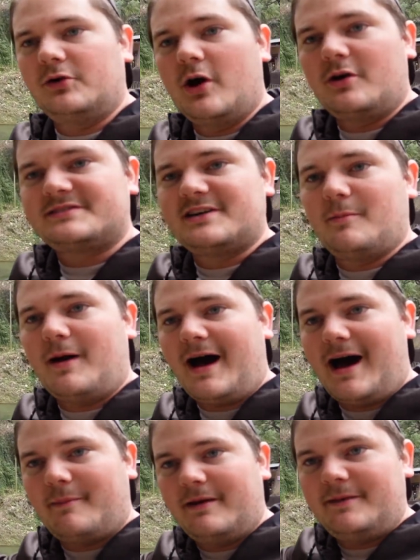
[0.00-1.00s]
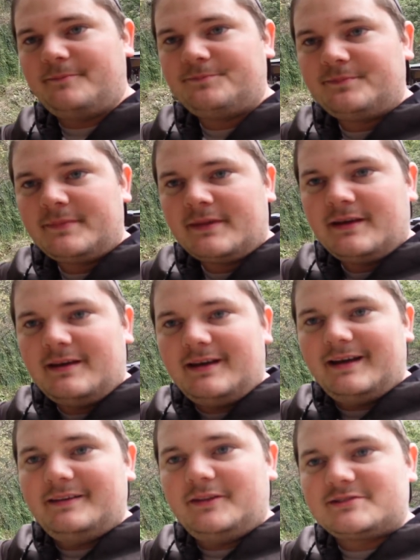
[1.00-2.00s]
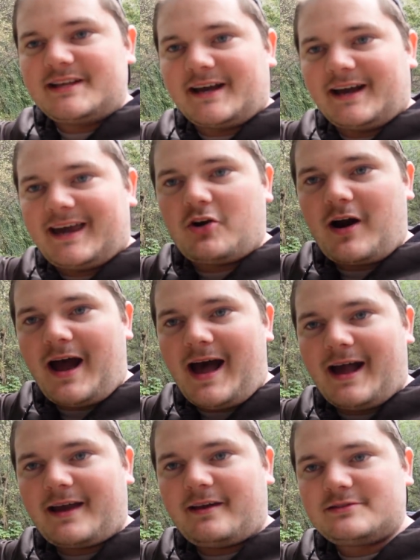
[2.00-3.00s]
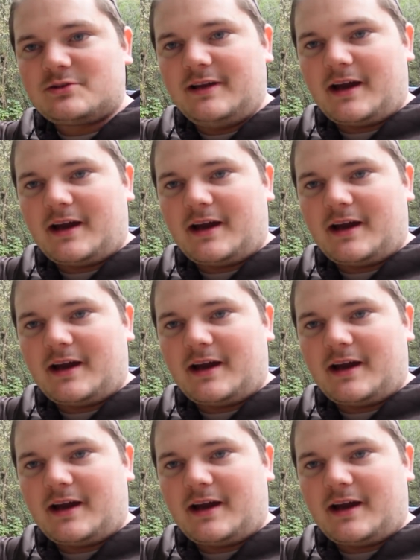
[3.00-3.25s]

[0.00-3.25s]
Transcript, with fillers: you'll notice here behind me, there's like a crack, sort